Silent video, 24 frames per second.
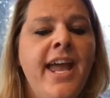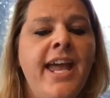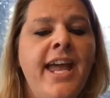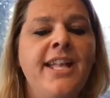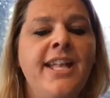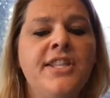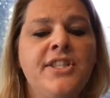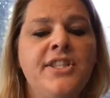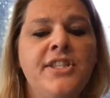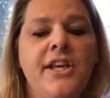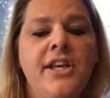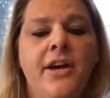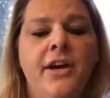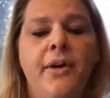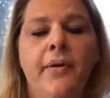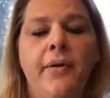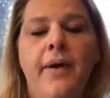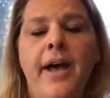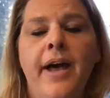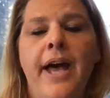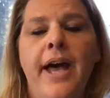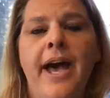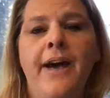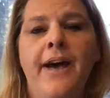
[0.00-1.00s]
And
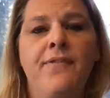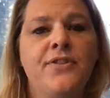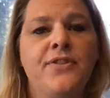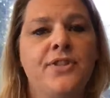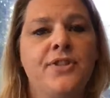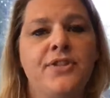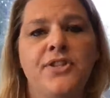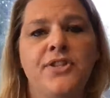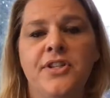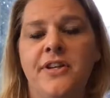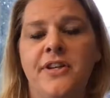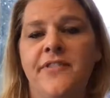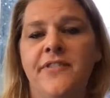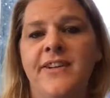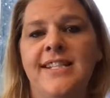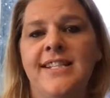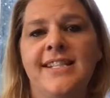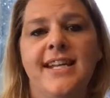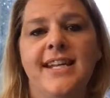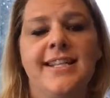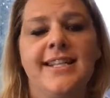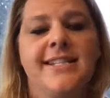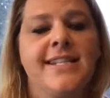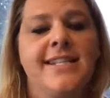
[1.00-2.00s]
so after
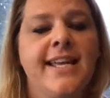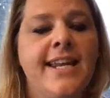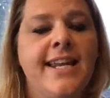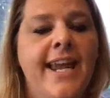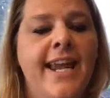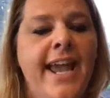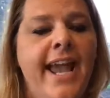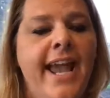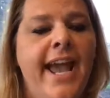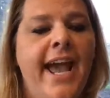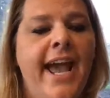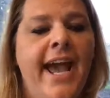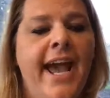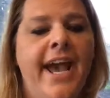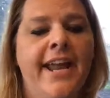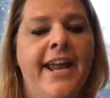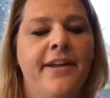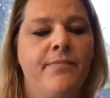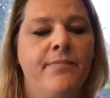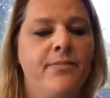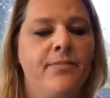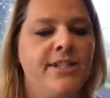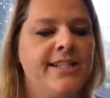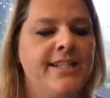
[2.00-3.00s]
service on Sunday,
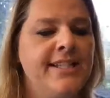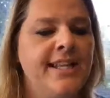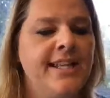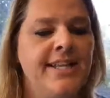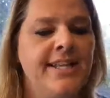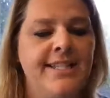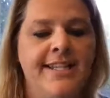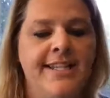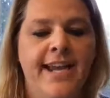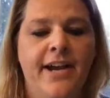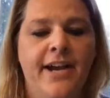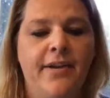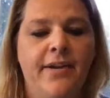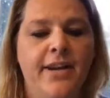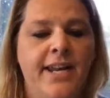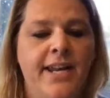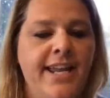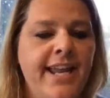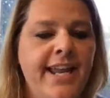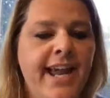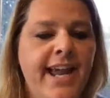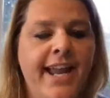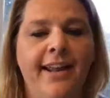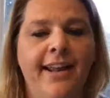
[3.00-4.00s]
Adam was sitting down and
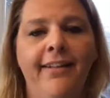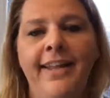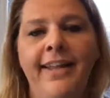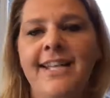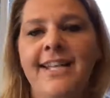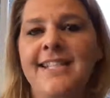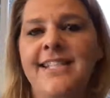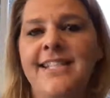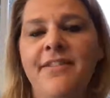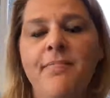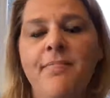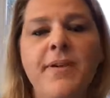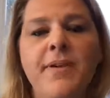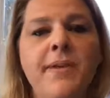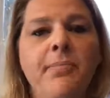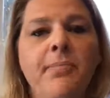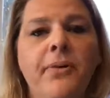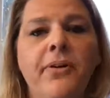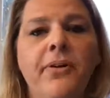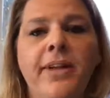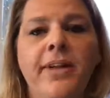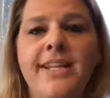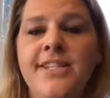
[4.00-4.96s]
he had a list of people.